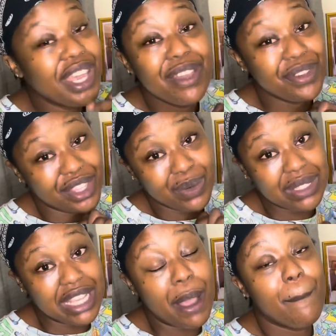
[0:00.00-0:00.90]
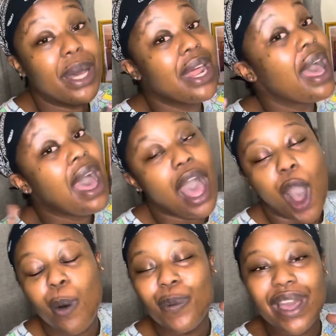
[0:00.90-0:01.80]
Everything was there. But I
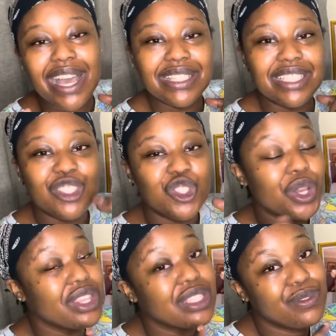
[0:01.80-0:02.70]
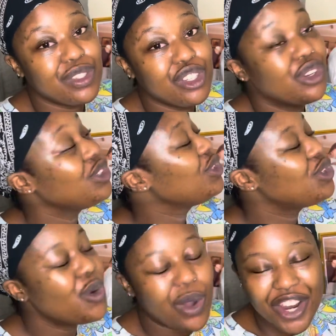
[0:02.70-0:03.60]
hope you guys enjoyed this video.
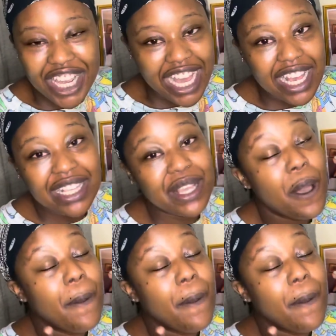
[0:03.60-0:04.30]
Don't worry, guys.